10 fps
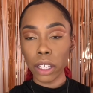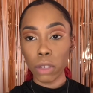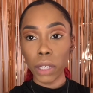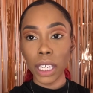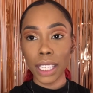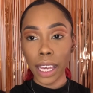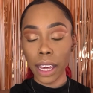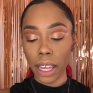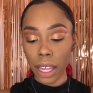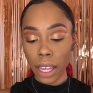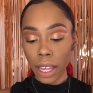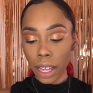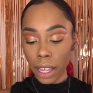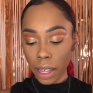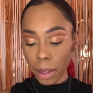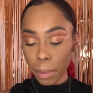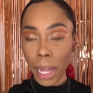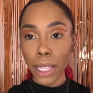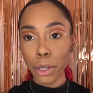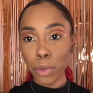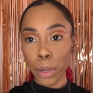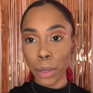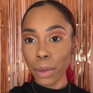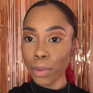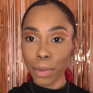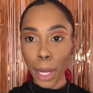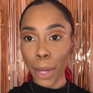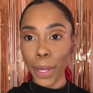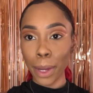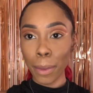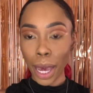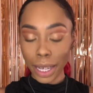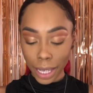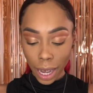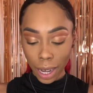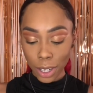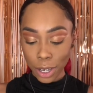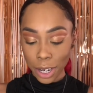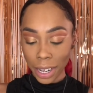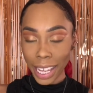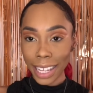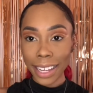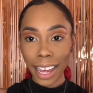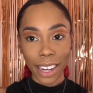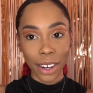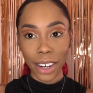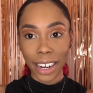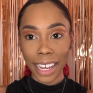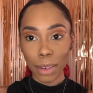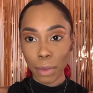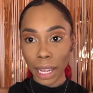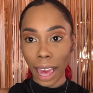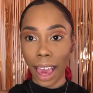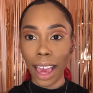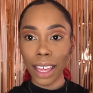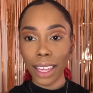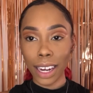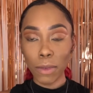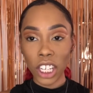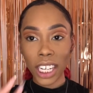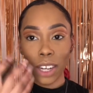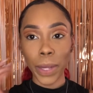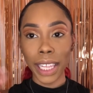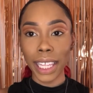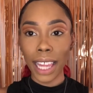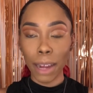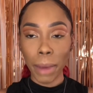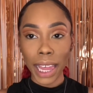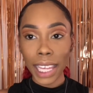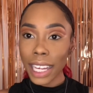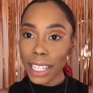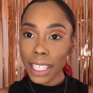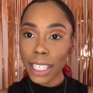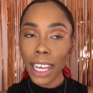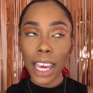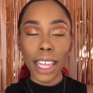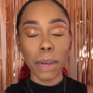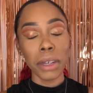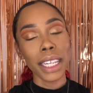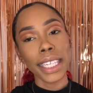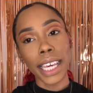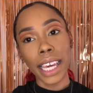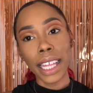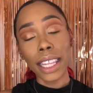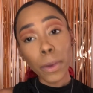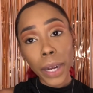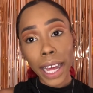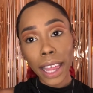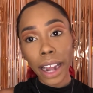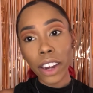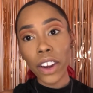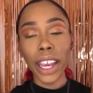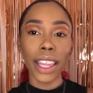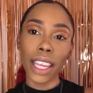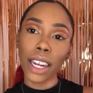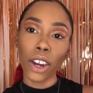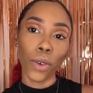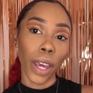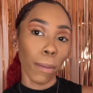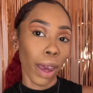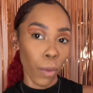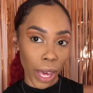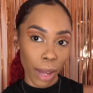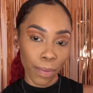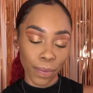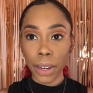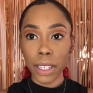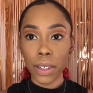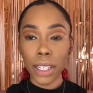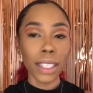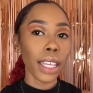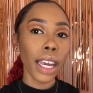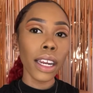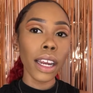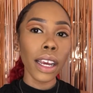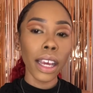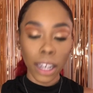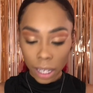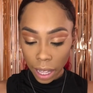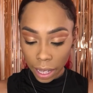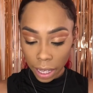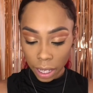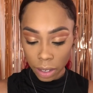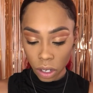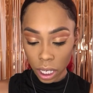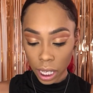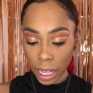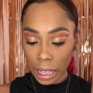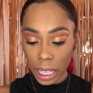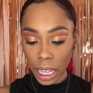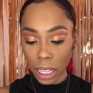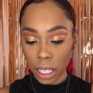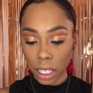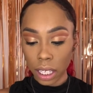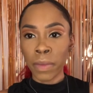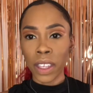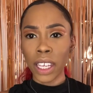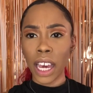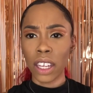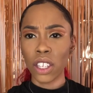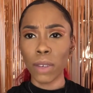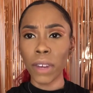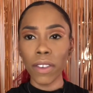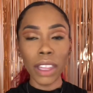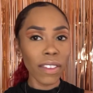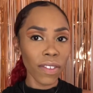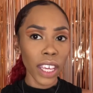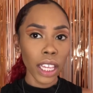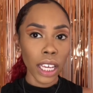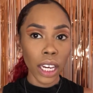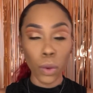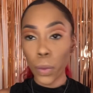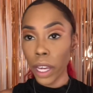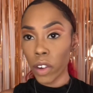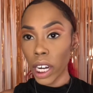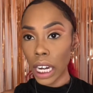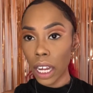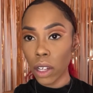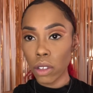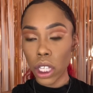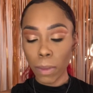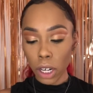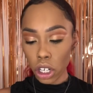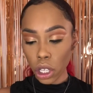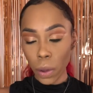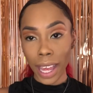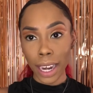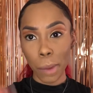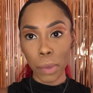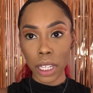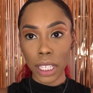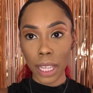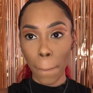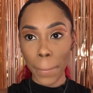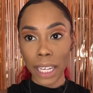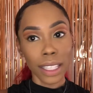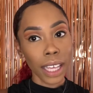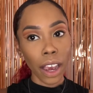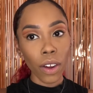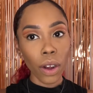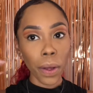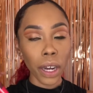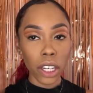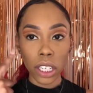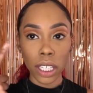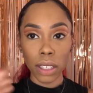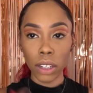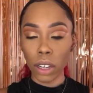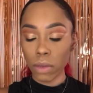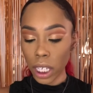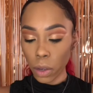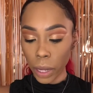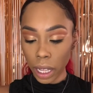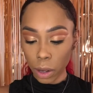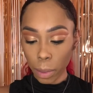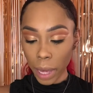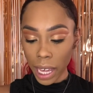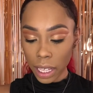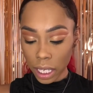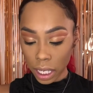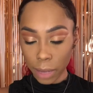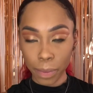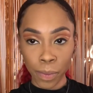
So I'm gonna take my little boo, my little Il Makiage ink liner in black, and I'm just gonna quickly line my lids, and I'm gonna take a liquid eyeliner and then create my wing. All right, so I decided I kind of like it just like this. Yeah, so I'm not really feeling a wing right now, so I'm gonna just go ahead and put some mascara on. I just, you know, did a quick little base.